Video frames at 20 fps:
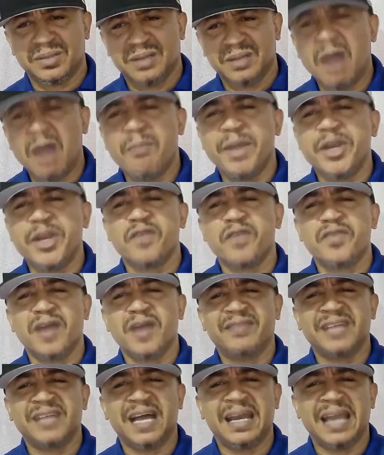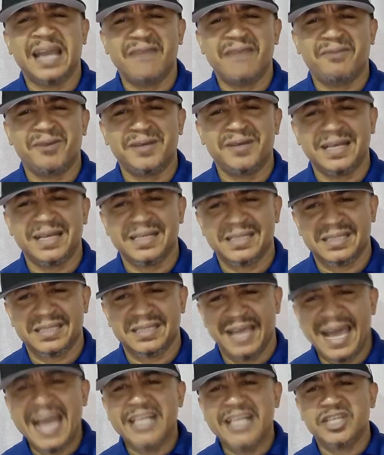How many of you have that live audience?
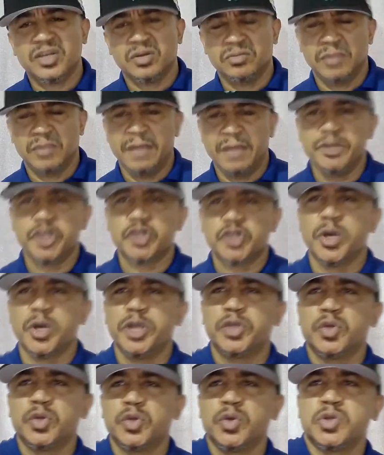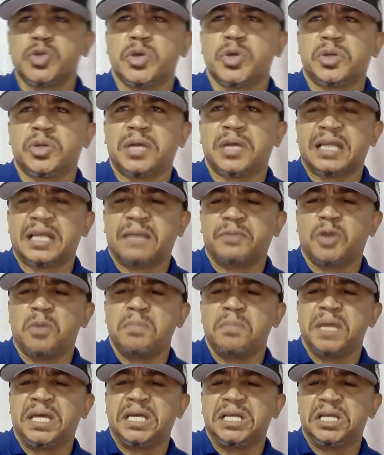8. Let me show it to you so you know that I'm not
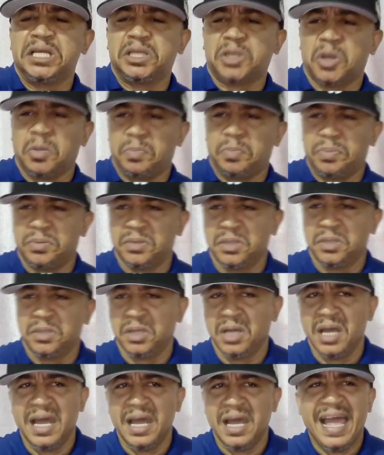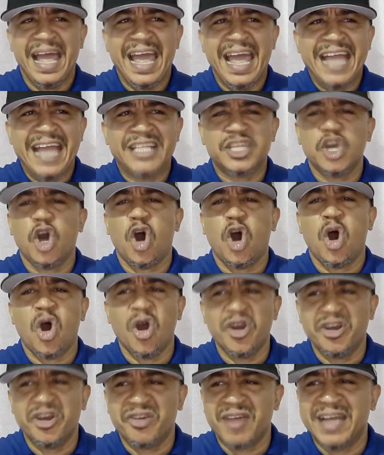making it up.
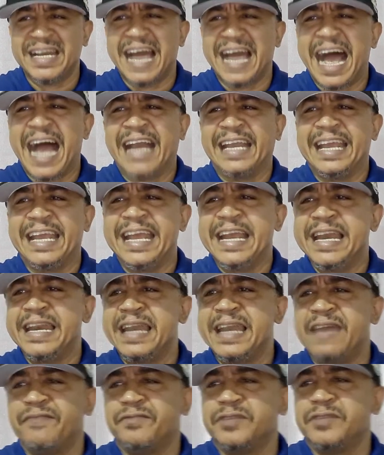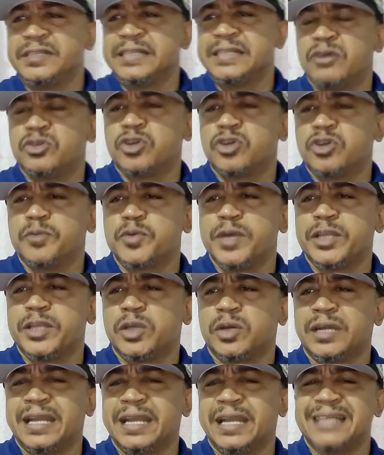811 is now dropped to
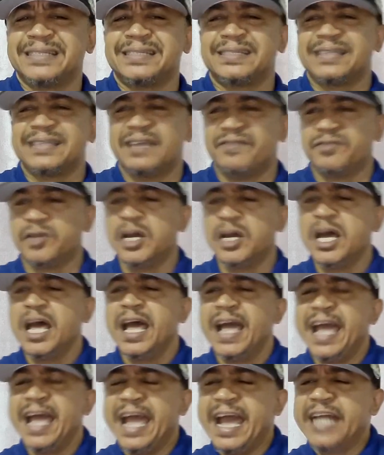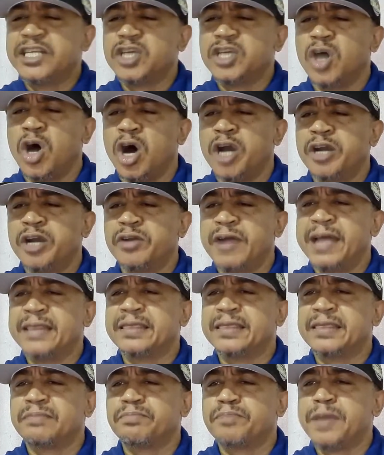807. 800
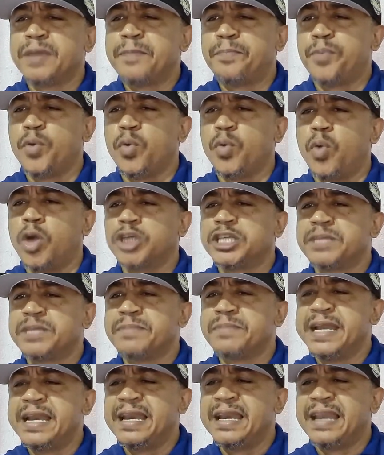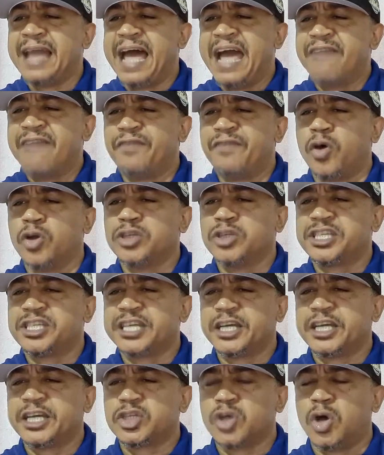people watching me live on
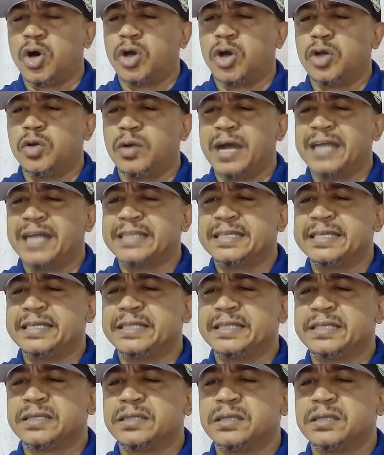TikTok. Look at it.